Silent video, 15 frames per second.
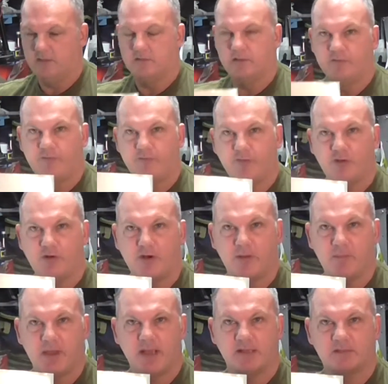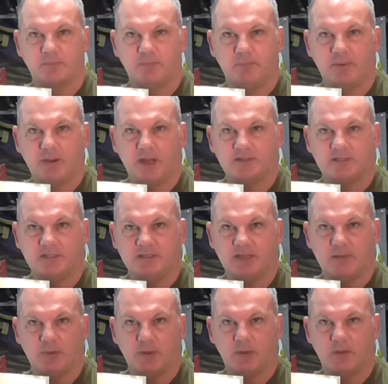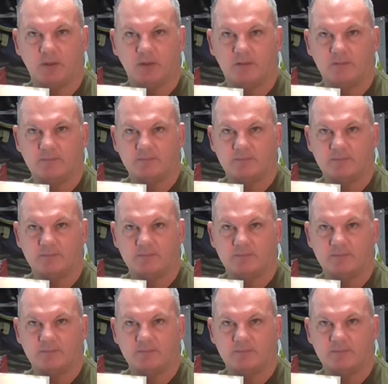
The Florabest party table.